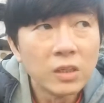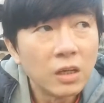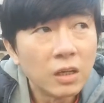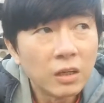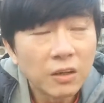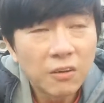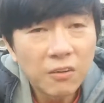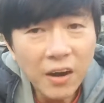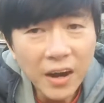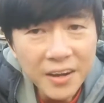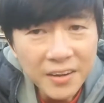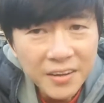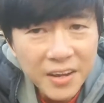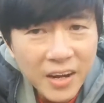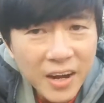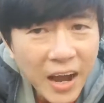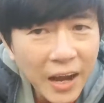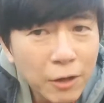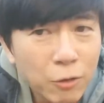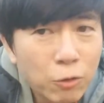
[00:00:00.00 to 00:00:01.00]

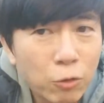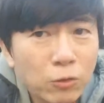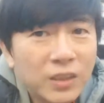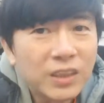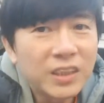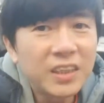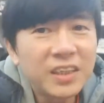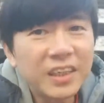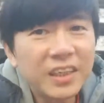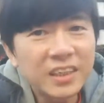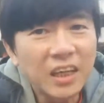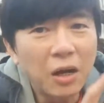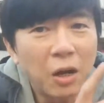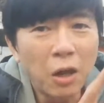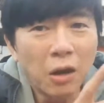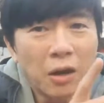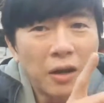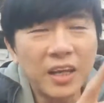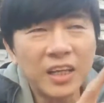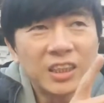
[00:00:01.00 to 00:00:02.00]
Granted, I do see this a
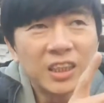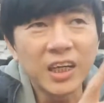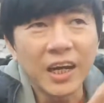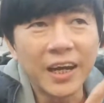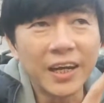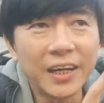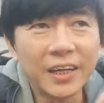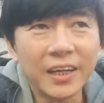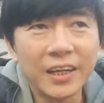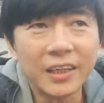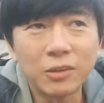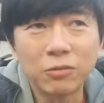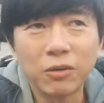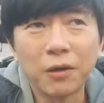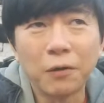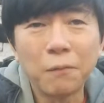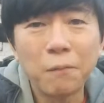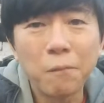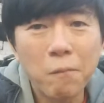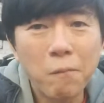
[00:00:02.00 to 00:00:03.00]
lot in China as
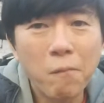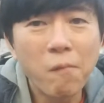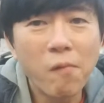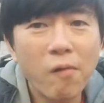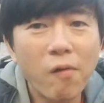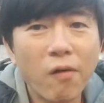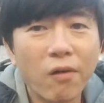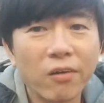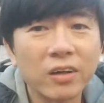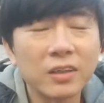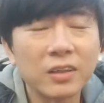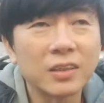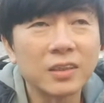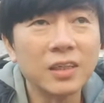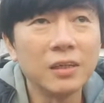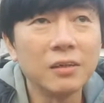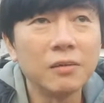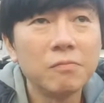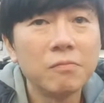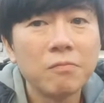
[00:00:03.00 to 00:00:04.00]
well,
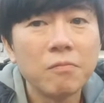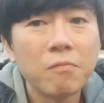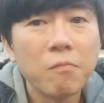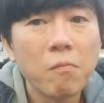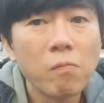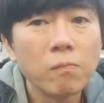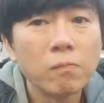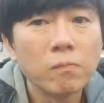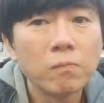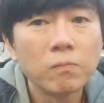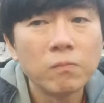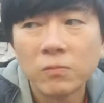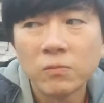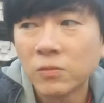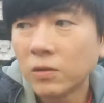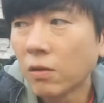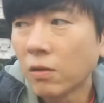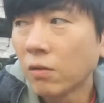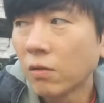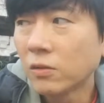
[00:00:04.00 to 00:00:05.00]
honestly.
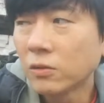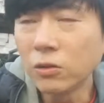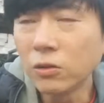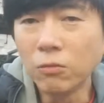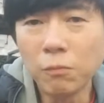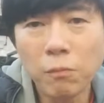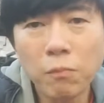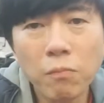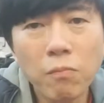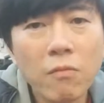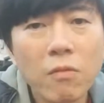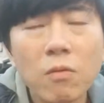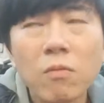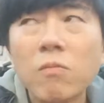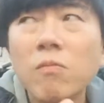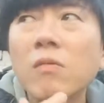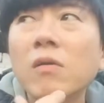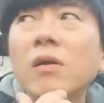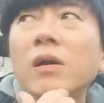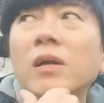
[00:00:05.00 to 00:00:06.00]
So,
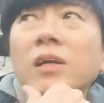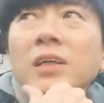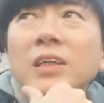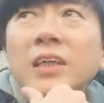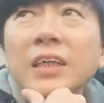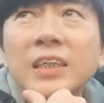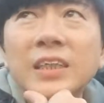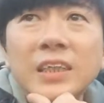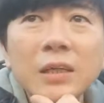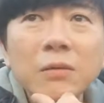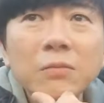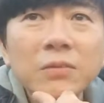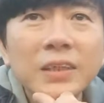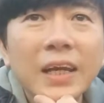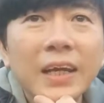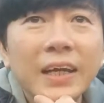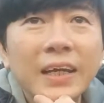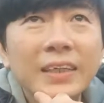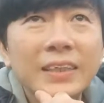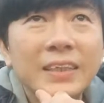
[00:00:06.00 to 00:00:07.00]
it seems
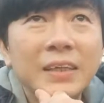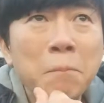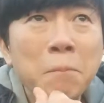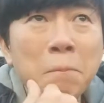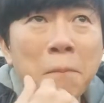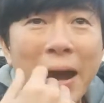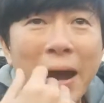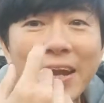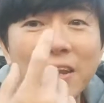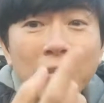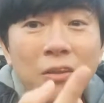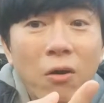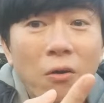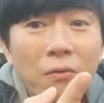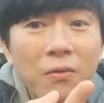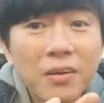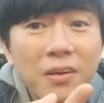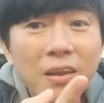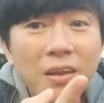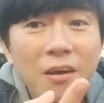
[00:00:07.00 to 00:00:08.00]
like it's the
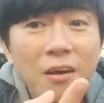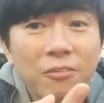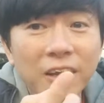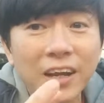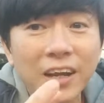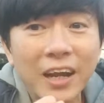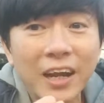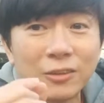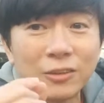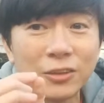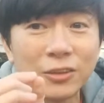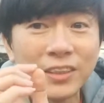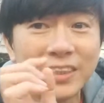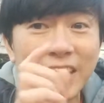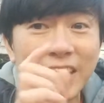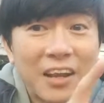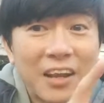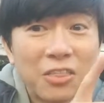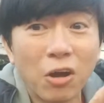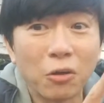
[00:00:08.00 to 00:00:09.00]
minority of the countries
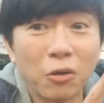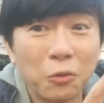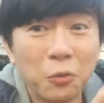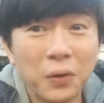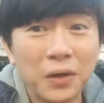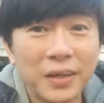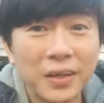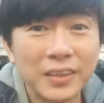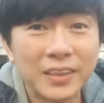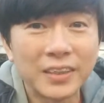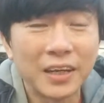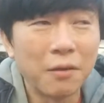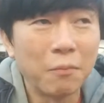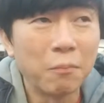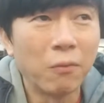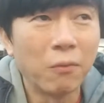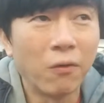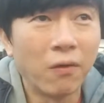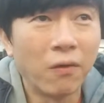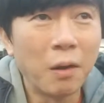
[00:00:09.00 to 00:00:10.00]
that are not doing this
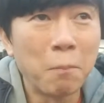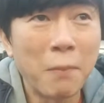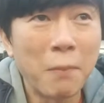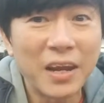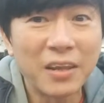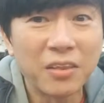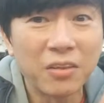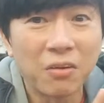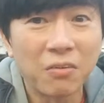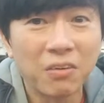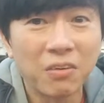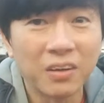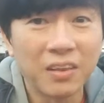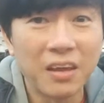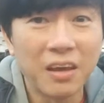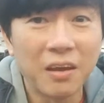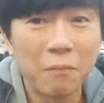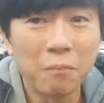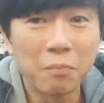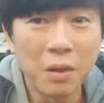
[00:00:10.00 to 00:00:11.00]
anymore.
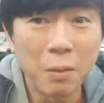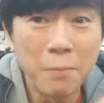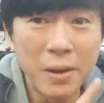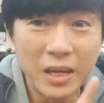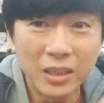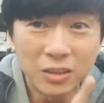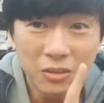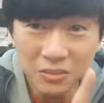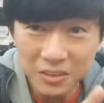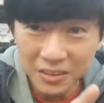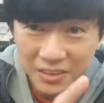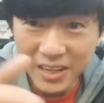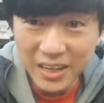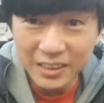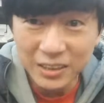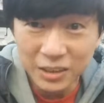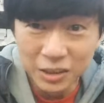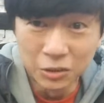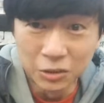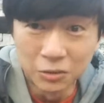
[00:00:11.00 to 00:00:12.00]
Minority. The
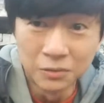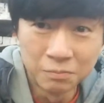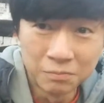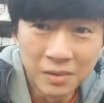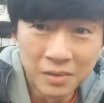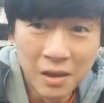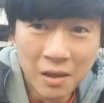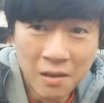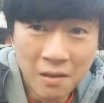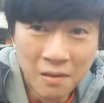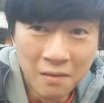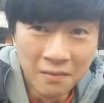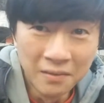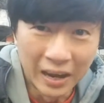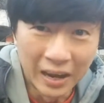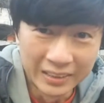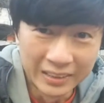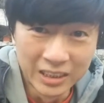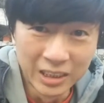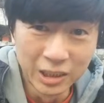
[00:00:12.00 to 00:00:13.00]
majority are
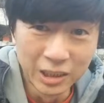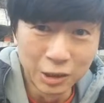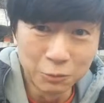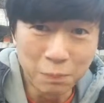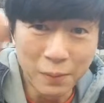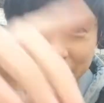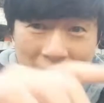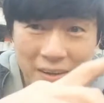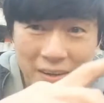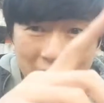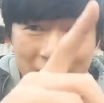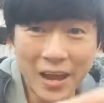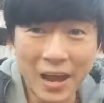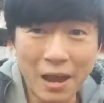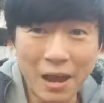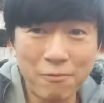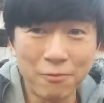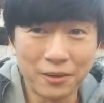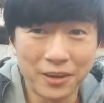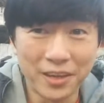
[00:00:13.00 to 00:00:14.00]
still spending
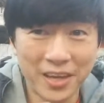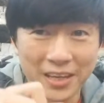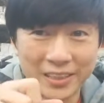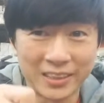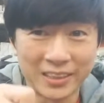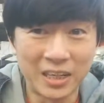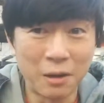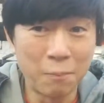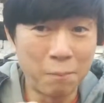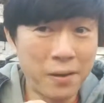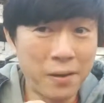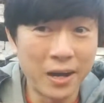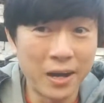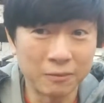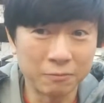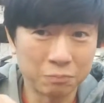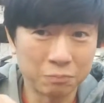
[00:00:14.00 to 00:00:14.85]
time with kids in the park,